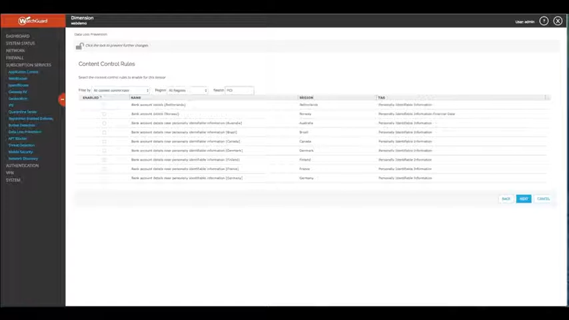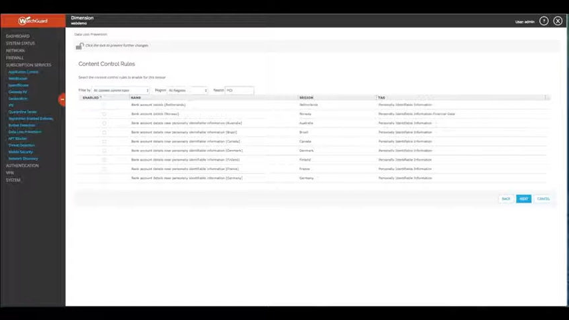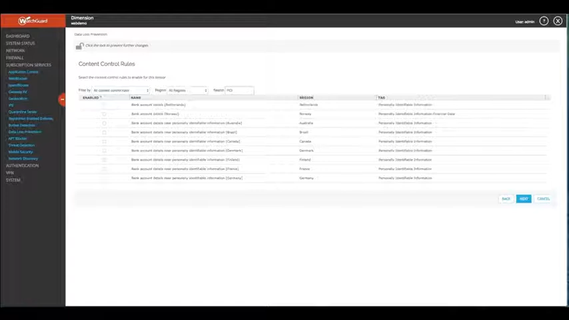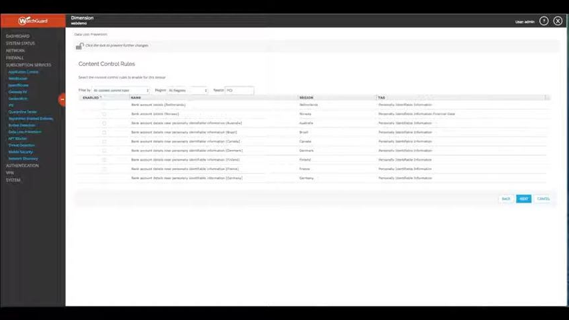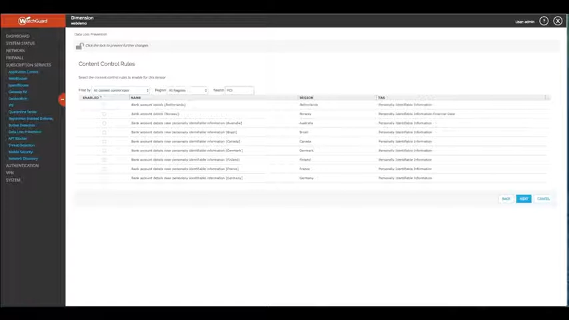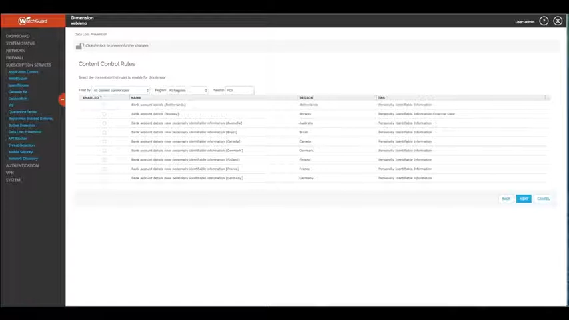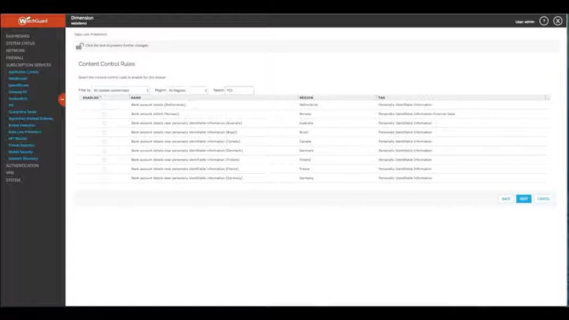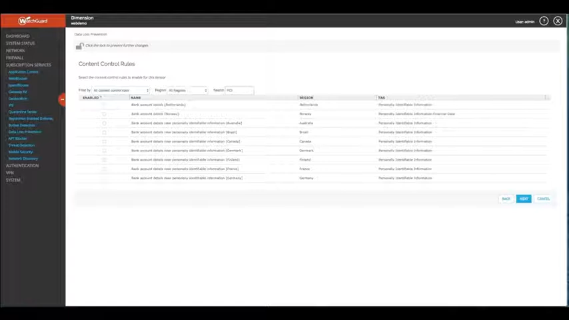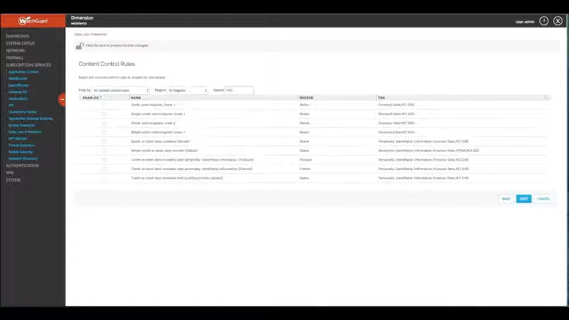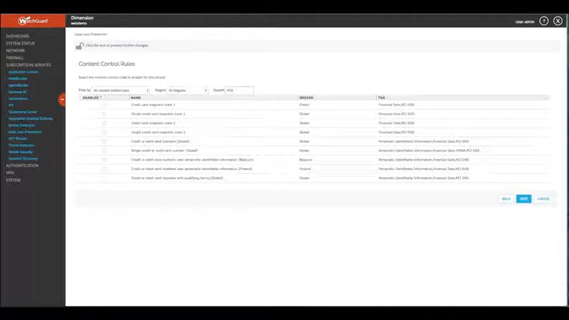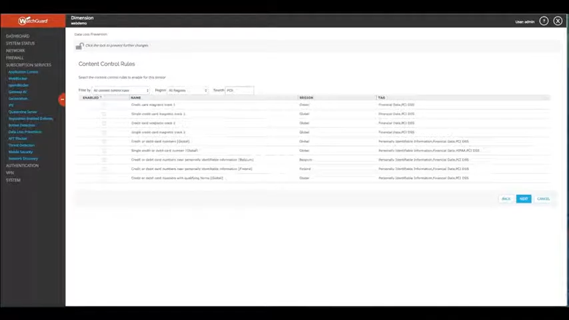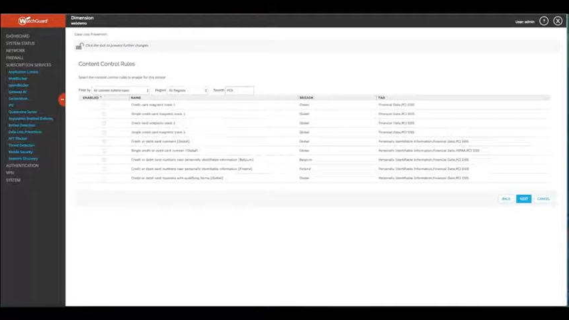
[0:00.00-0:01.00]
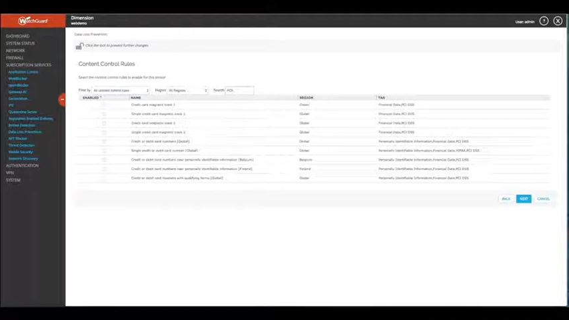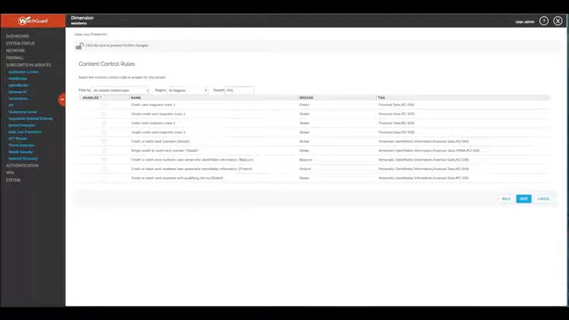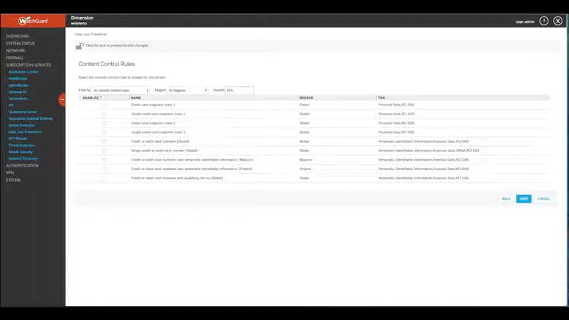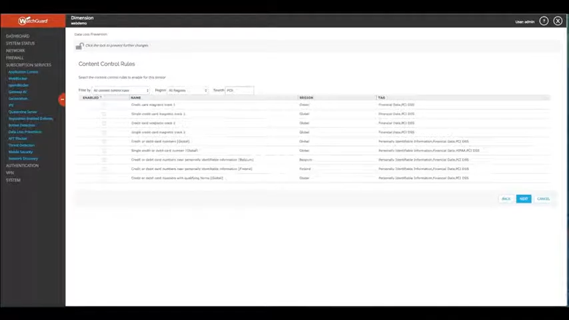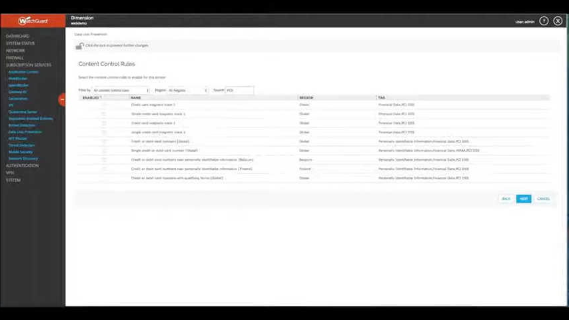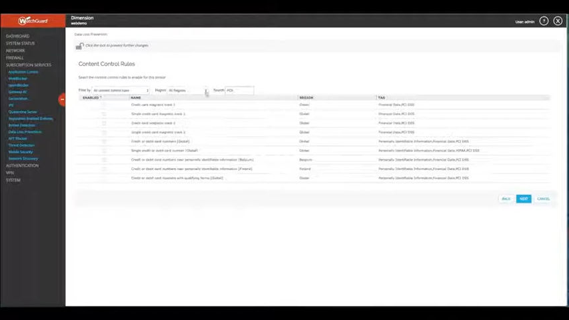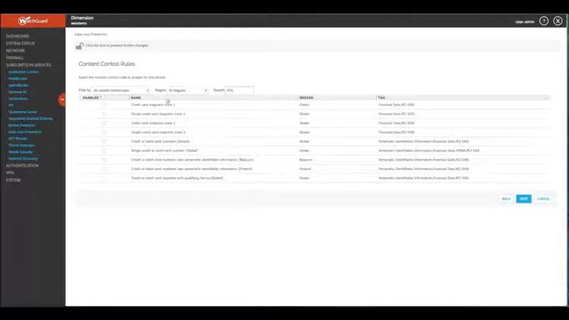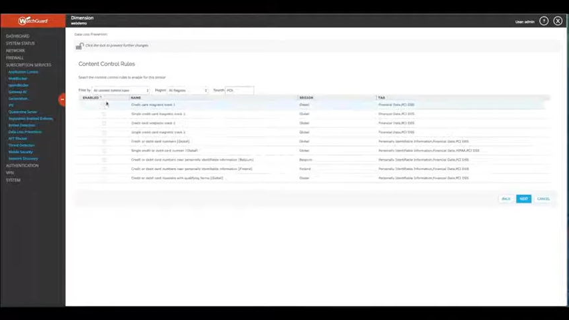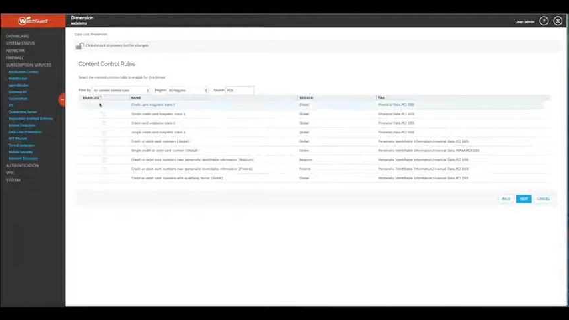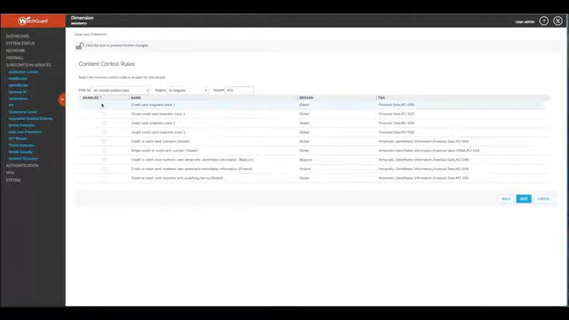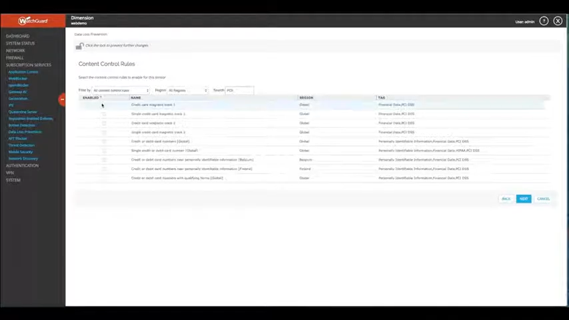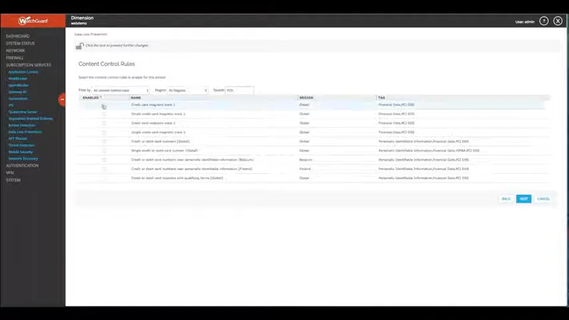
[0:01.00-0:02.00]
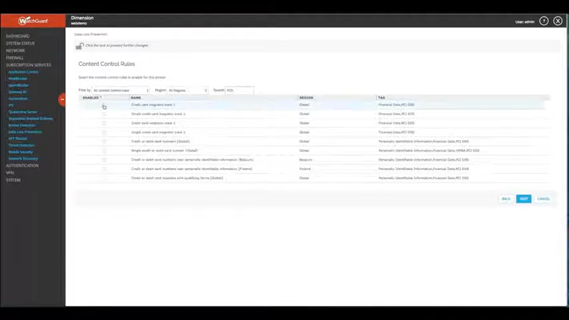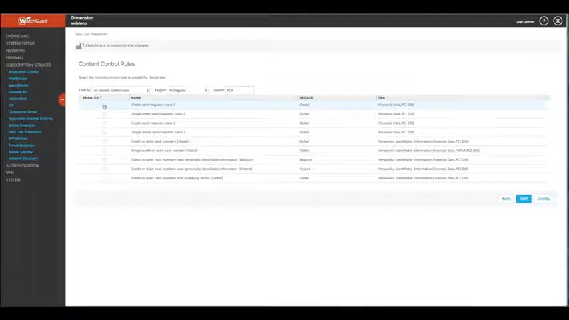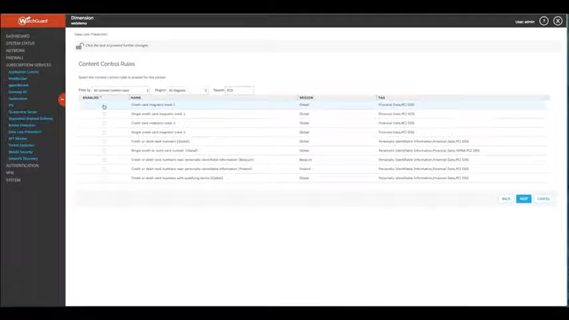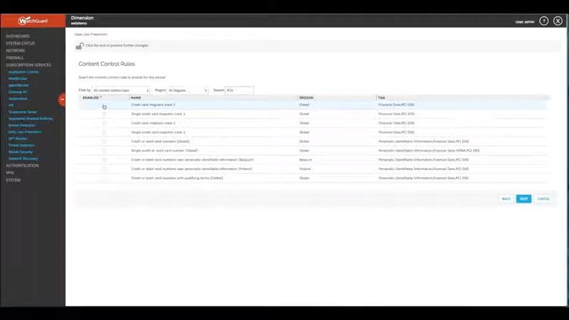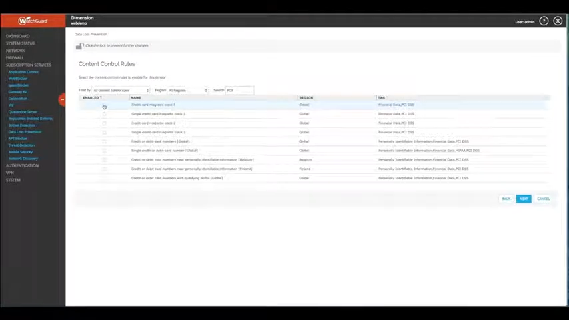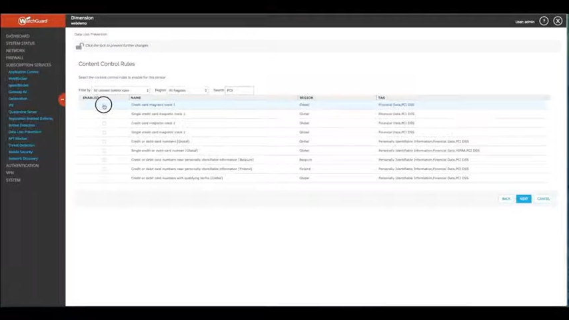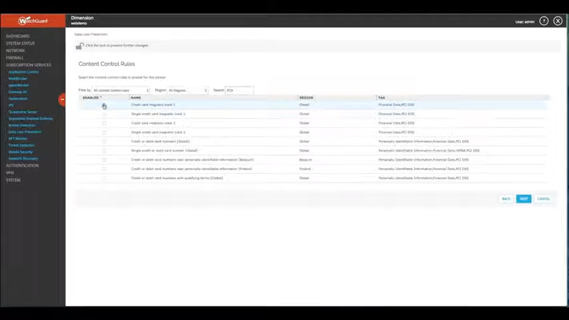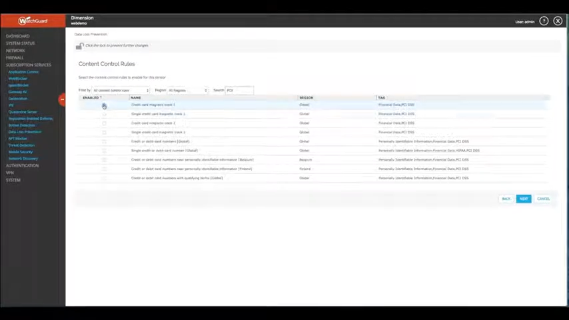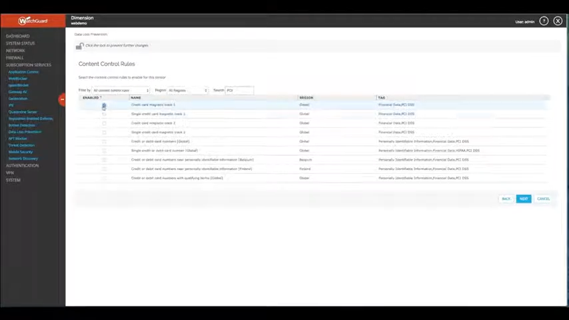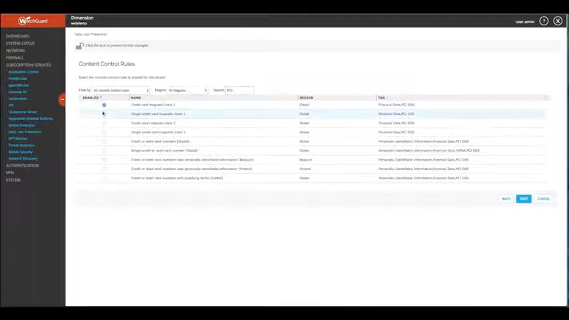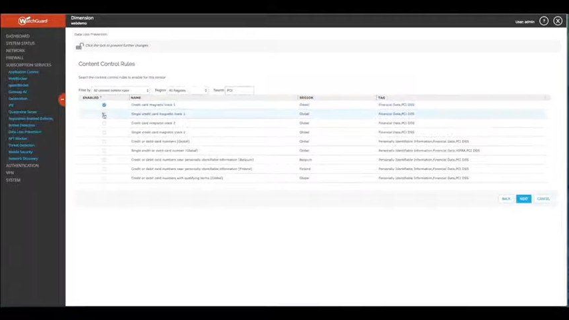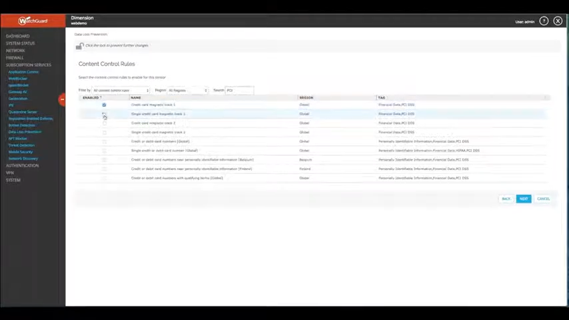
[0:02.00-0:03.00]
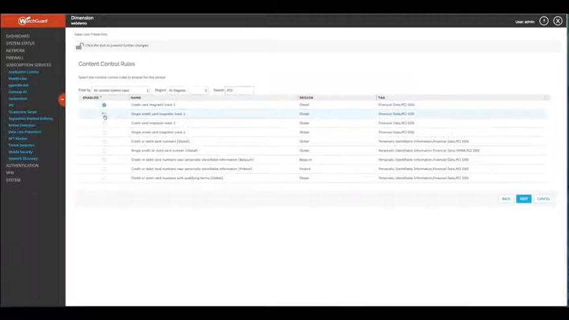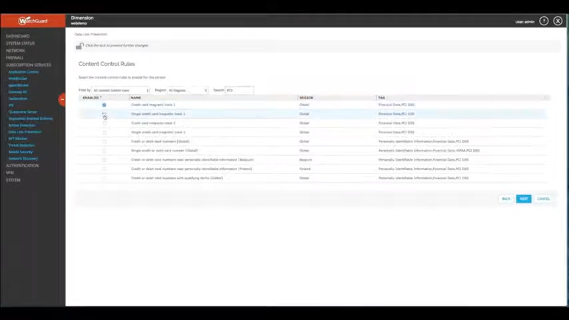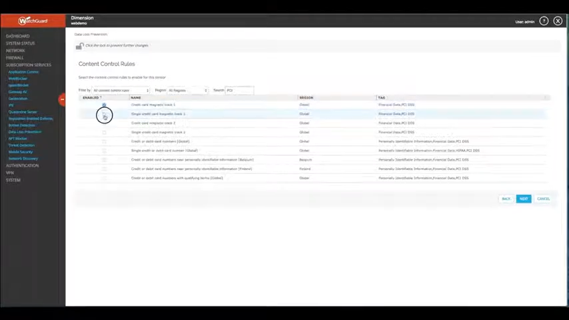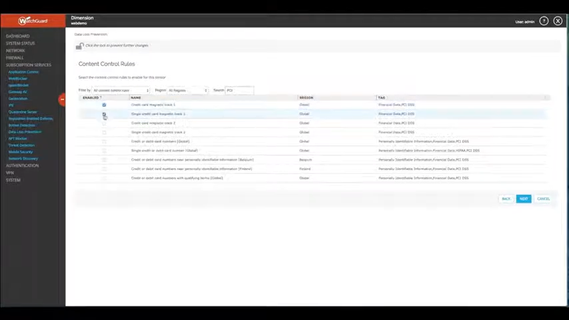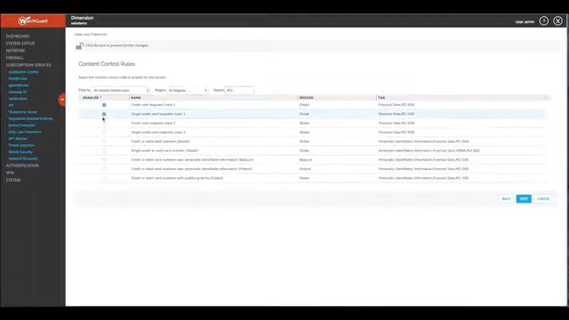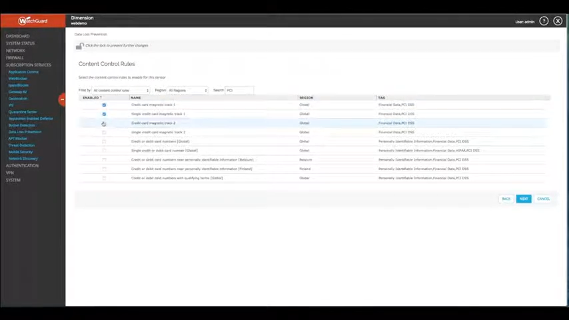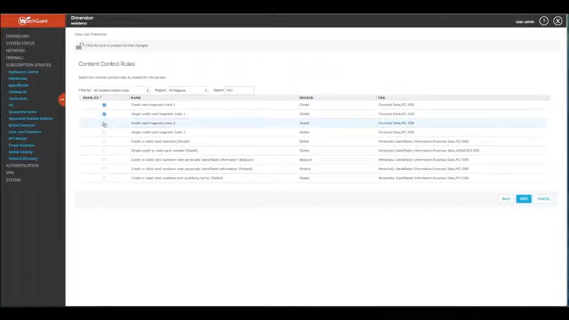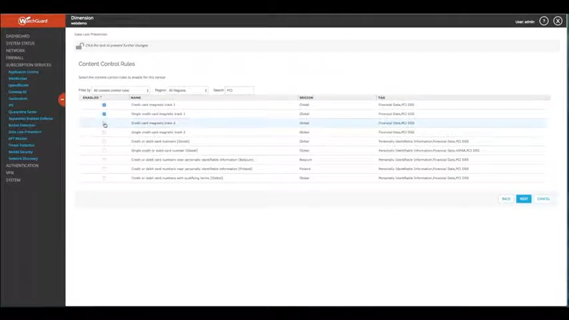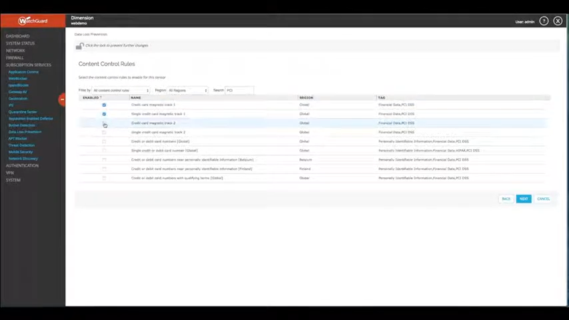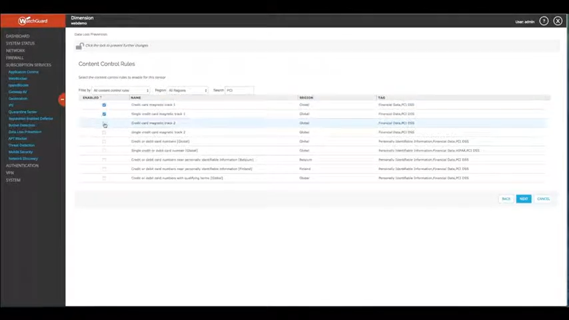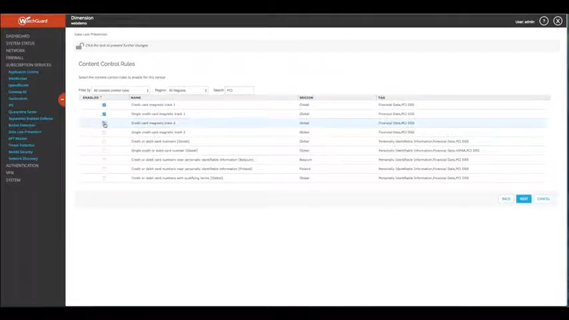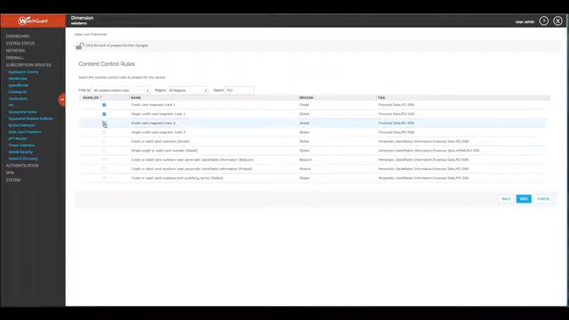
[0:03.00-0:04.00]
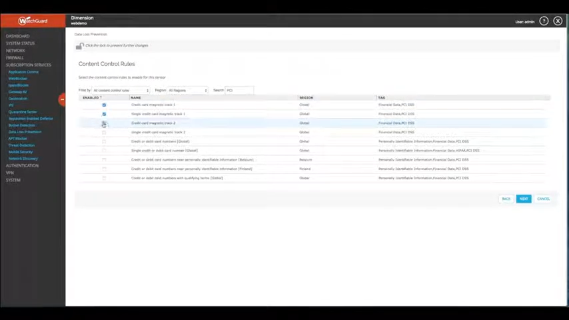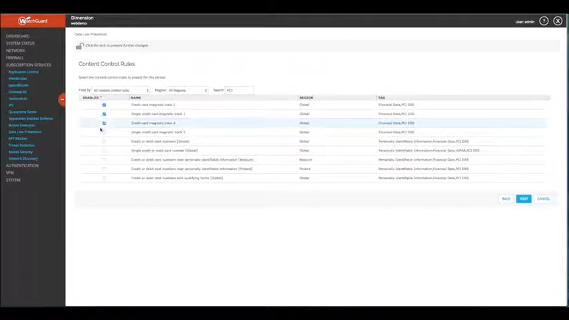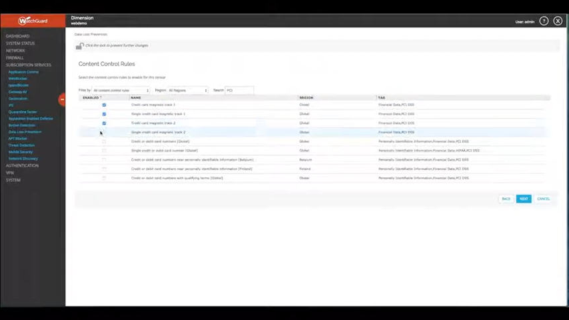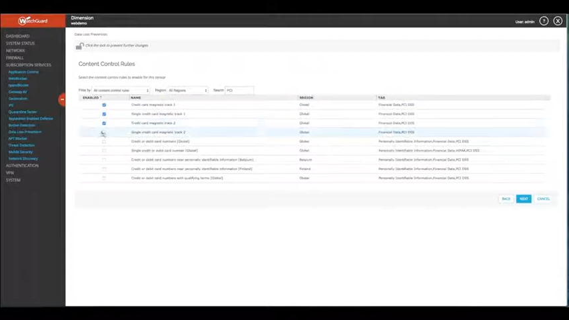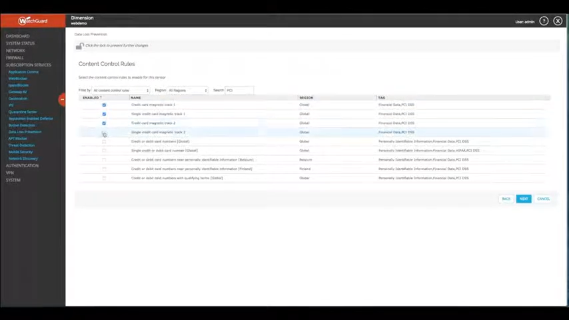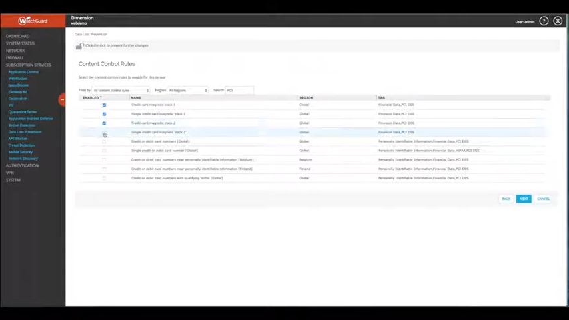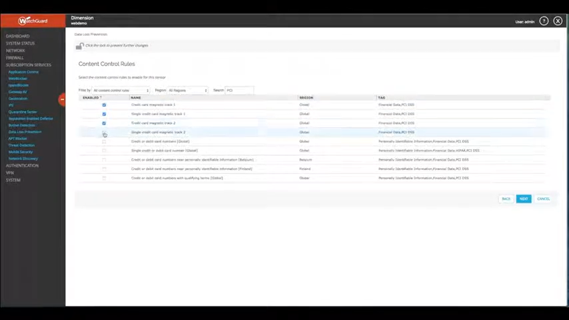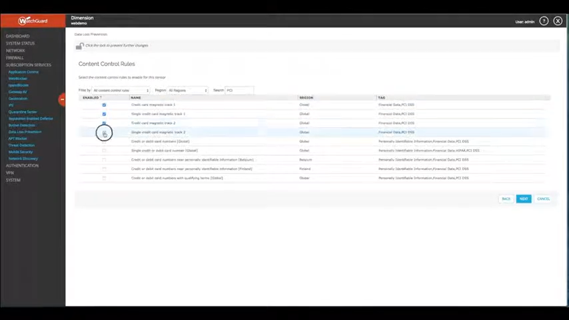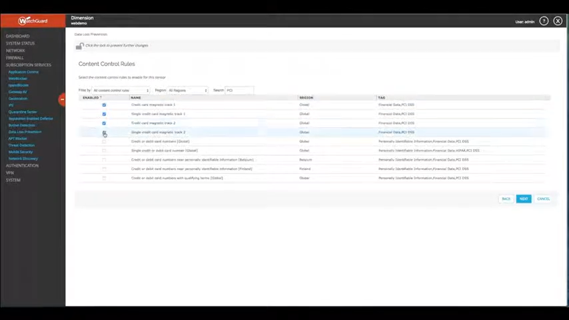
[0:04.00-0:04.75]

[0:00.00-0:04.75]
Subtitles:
Nobody's mouth can be seen.